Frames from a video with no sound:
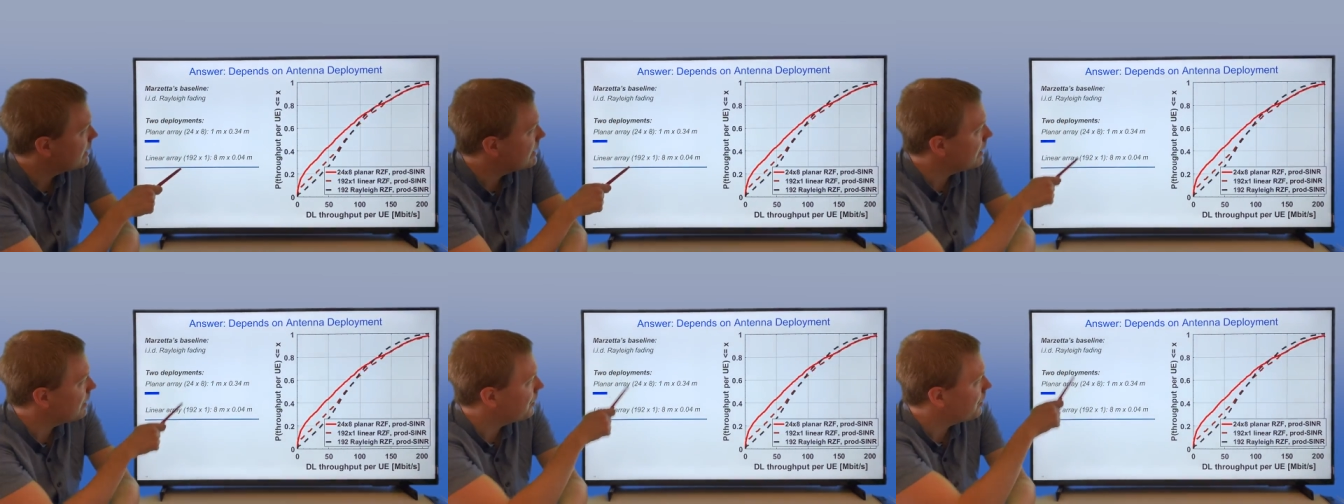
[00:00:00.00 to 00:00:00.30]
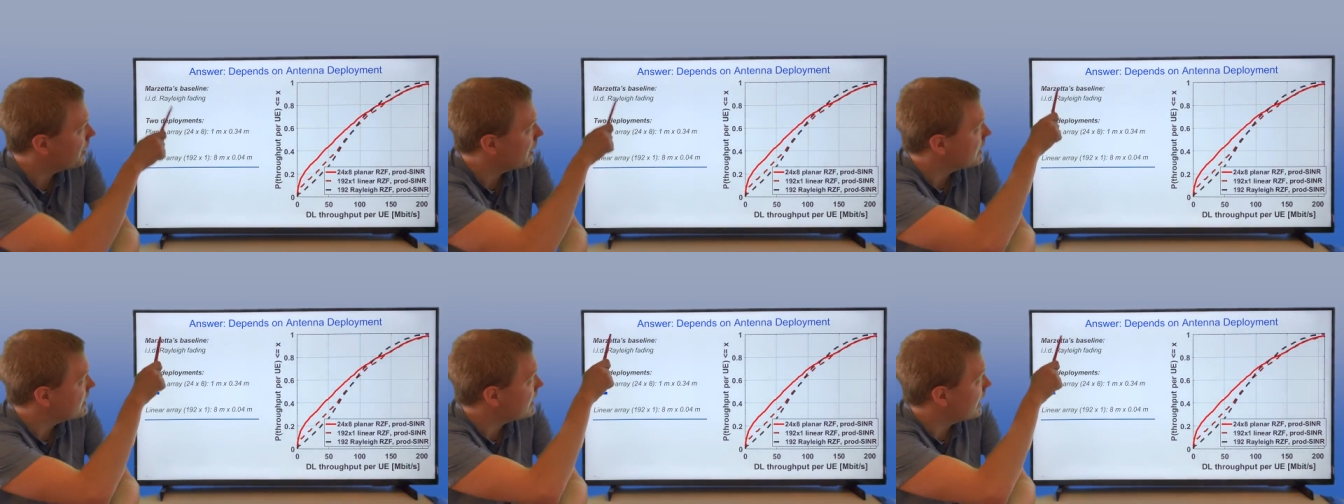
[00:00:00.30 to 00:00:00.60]

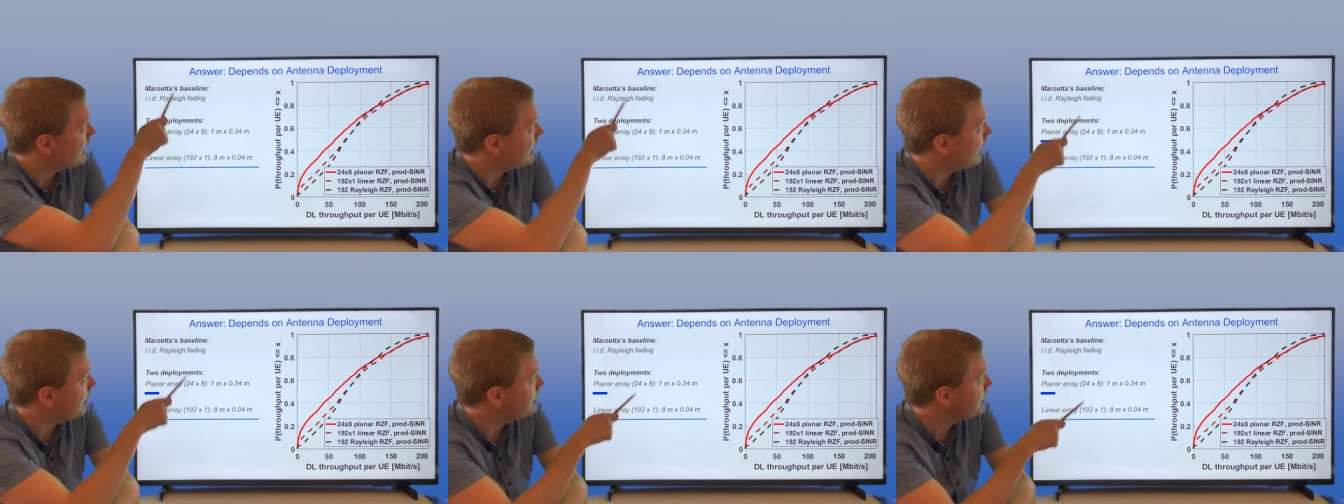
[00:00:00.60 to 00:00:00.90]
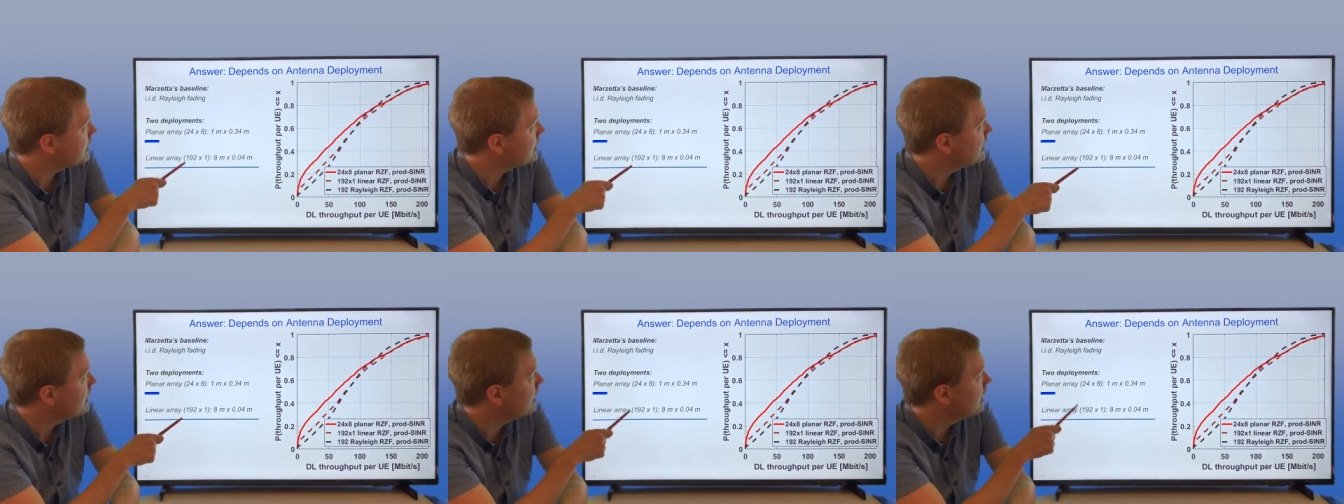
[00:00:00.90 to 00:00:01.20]
different
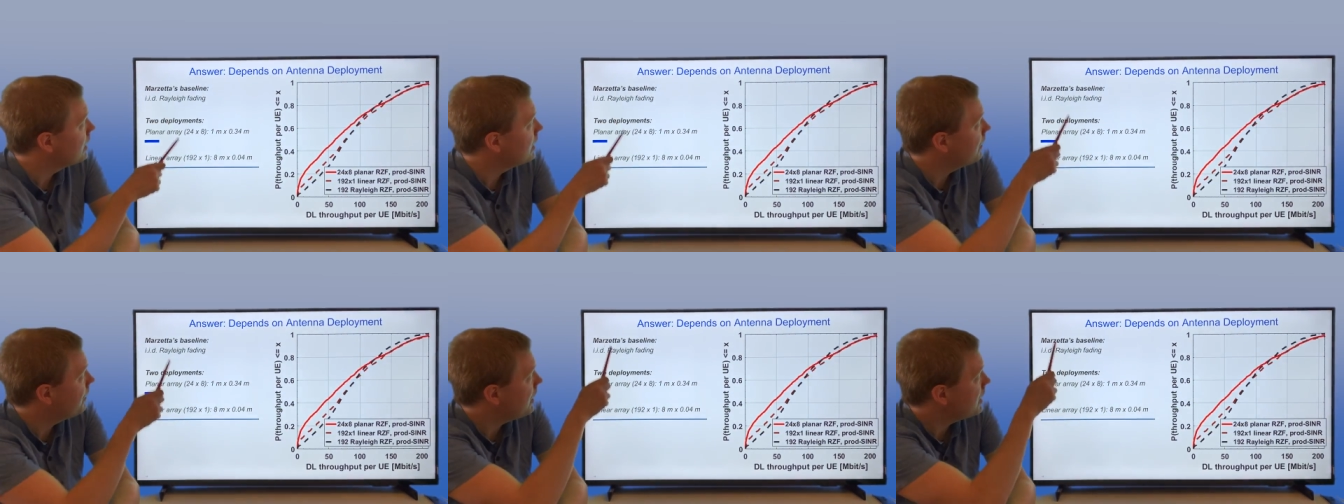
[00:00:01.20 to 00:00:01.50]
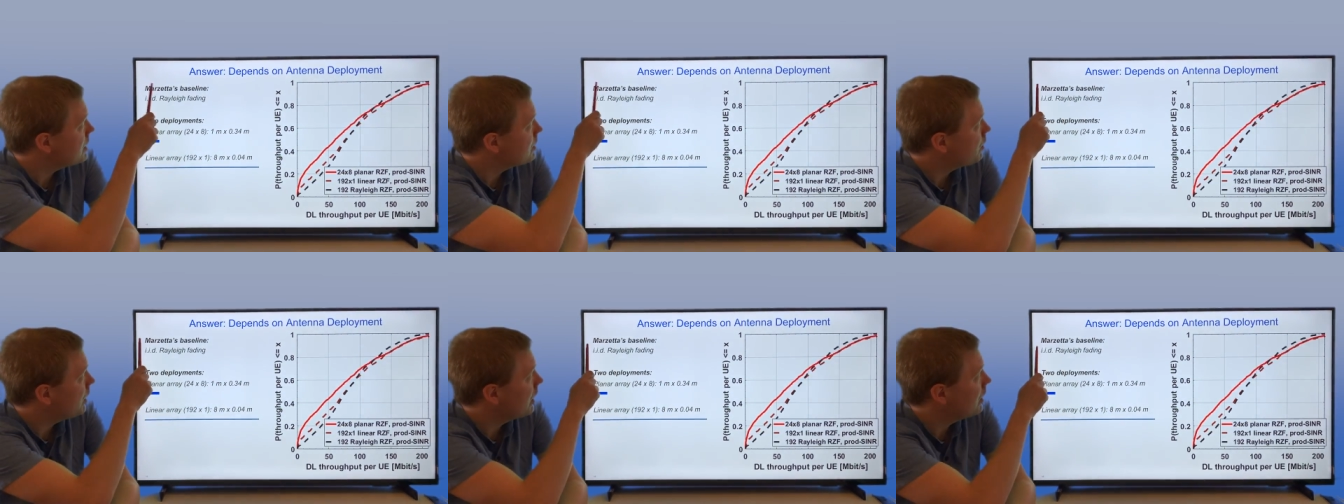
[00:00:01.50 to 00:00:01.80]
setups. The
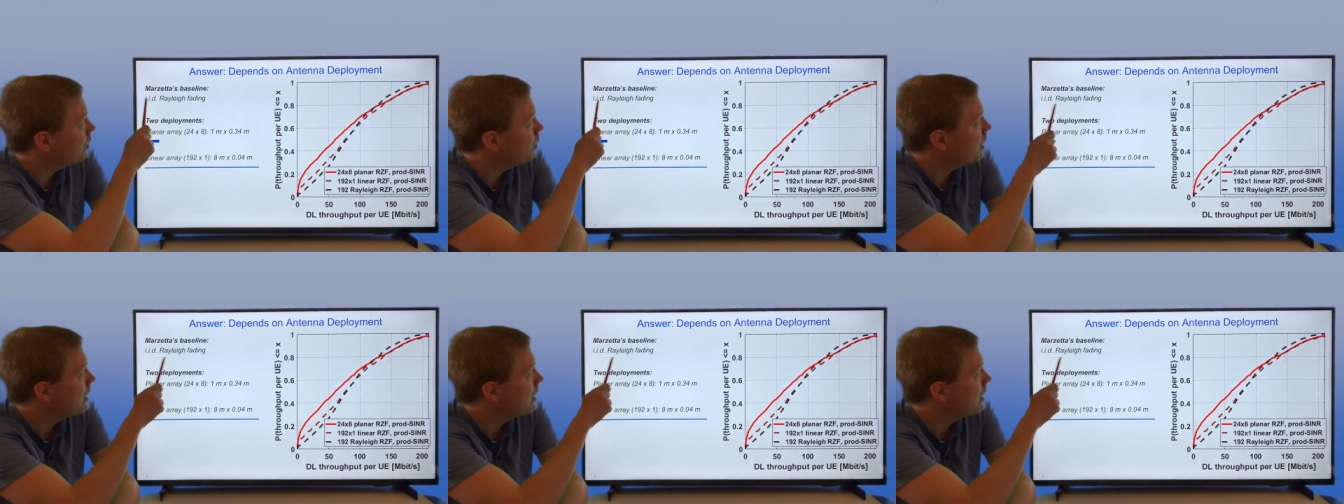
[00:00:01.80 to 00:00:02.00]
first one